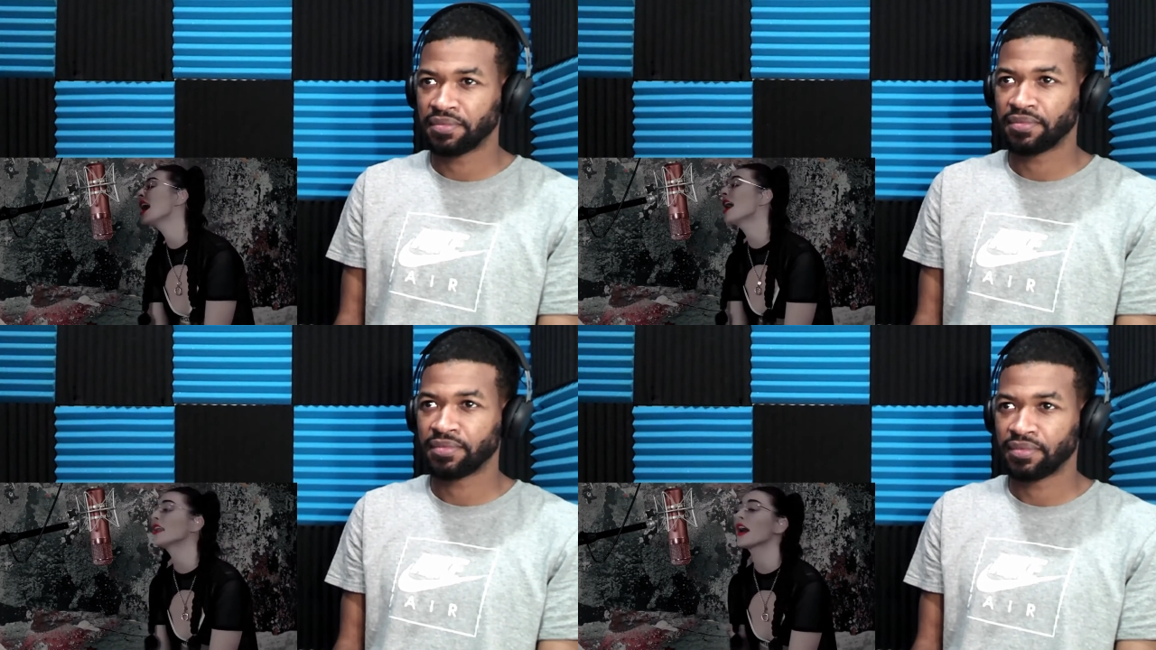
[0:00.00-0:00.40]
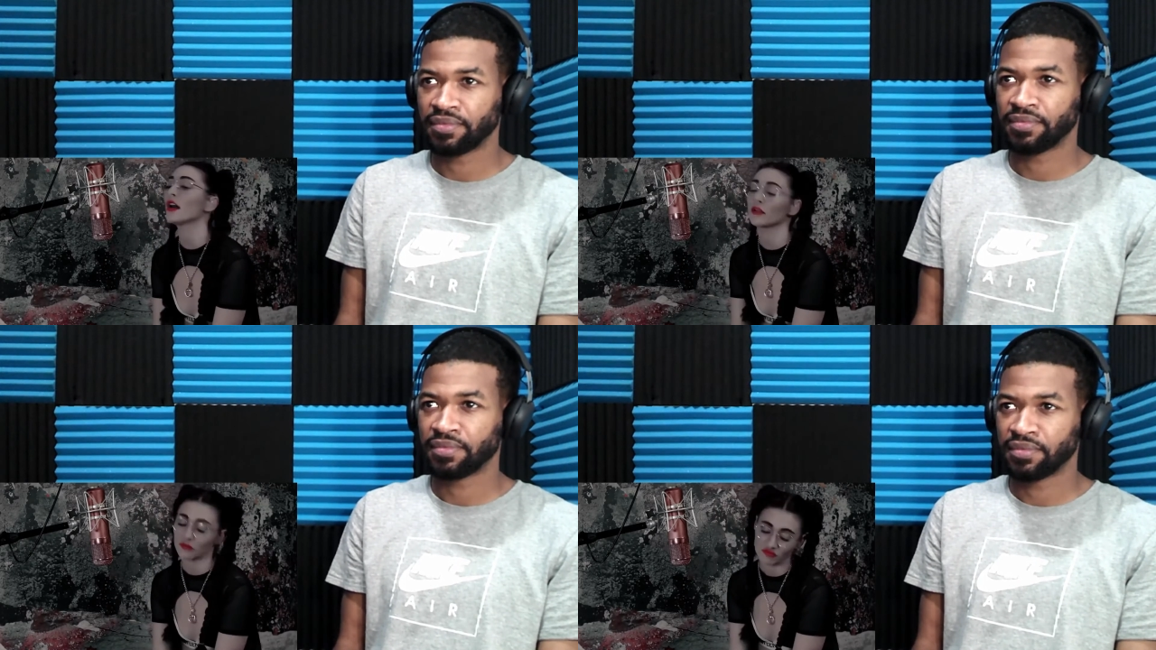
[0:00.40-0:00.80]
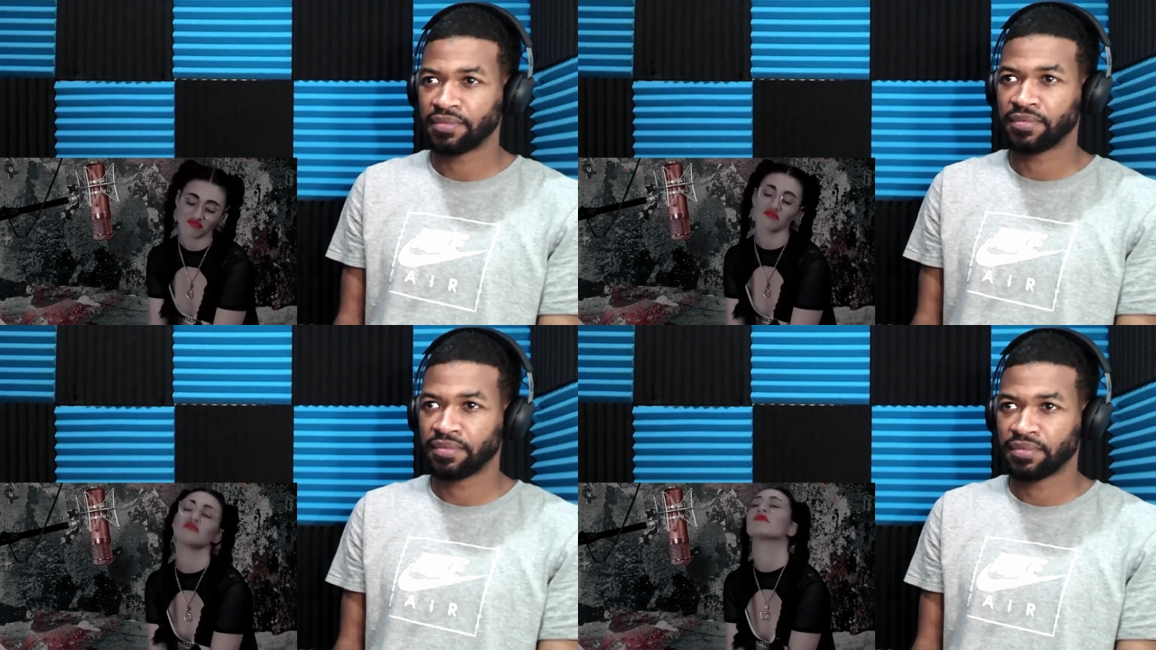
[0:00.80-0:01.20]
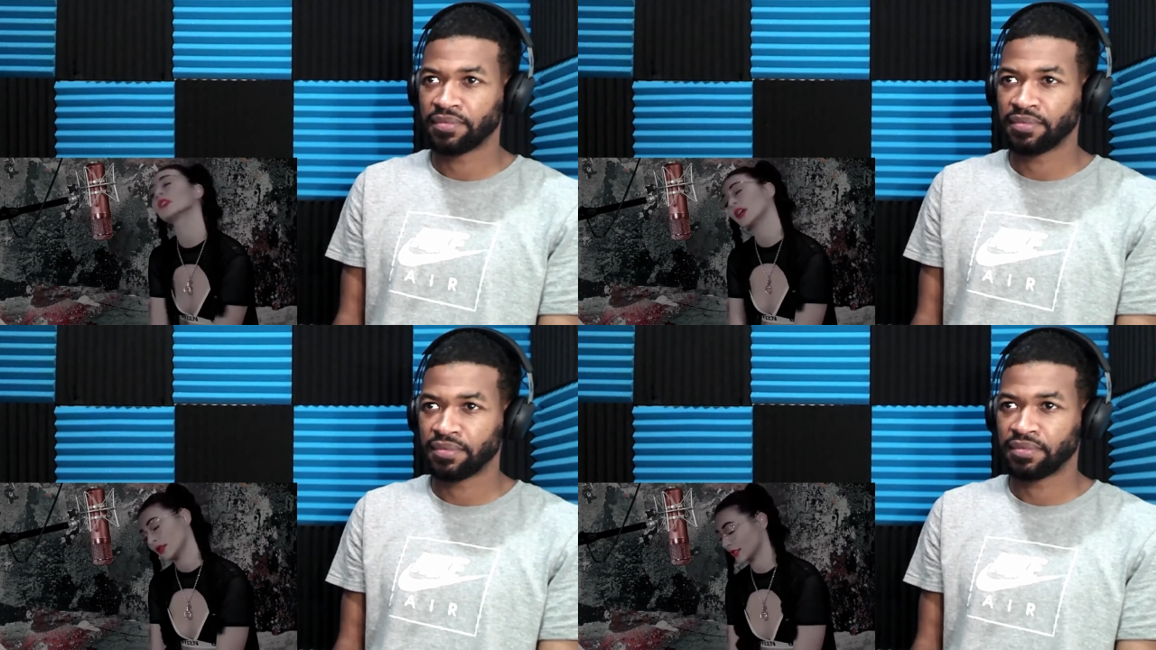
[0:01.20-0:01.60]
Speaker 1: yeah,
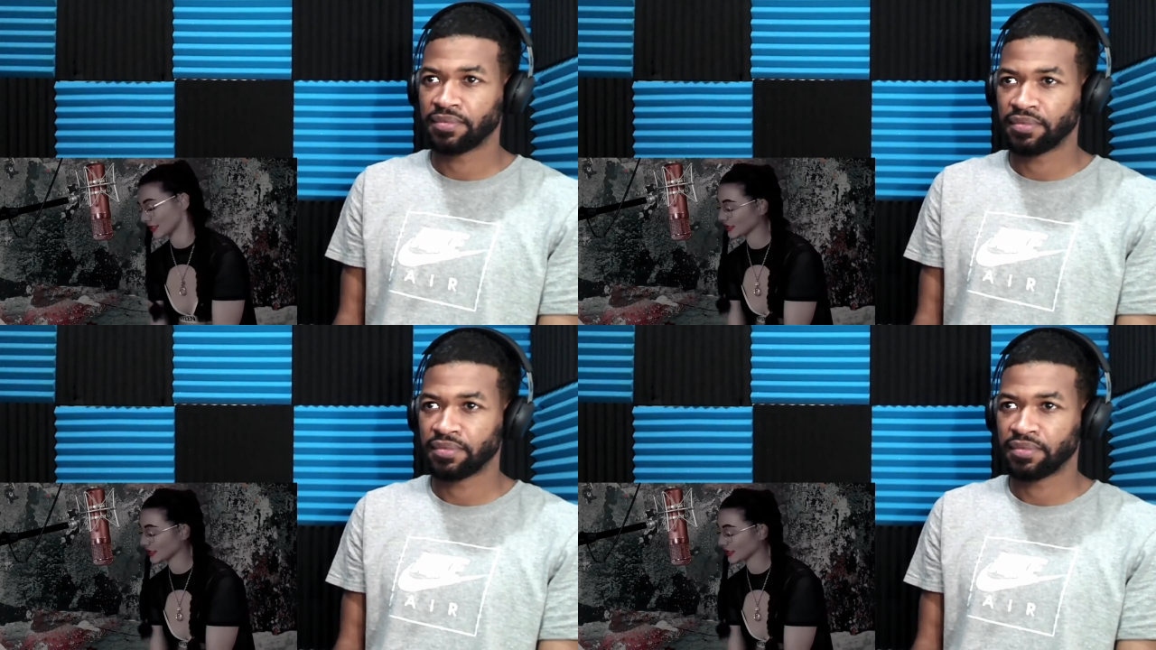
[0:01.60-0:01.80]
yeah.